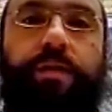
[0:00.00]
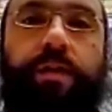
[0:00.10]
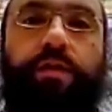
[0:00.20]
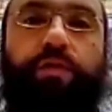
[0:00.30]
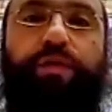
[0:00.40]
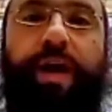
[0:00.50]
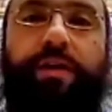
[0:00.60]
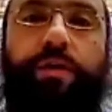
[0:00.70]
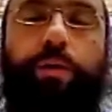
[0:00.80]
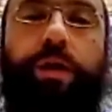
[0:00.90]
The fact
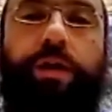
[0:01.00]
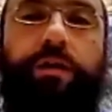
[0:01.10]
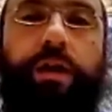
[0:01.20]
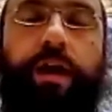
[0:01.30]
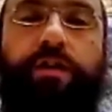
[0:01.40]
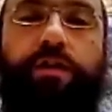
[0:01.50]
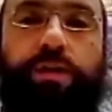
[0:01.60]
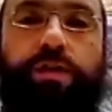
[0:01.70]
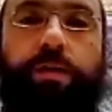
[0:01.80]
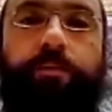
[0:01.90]
that we can connect to
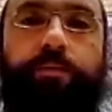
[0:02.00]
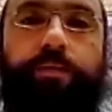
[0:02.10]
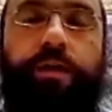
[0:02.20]
Hashem.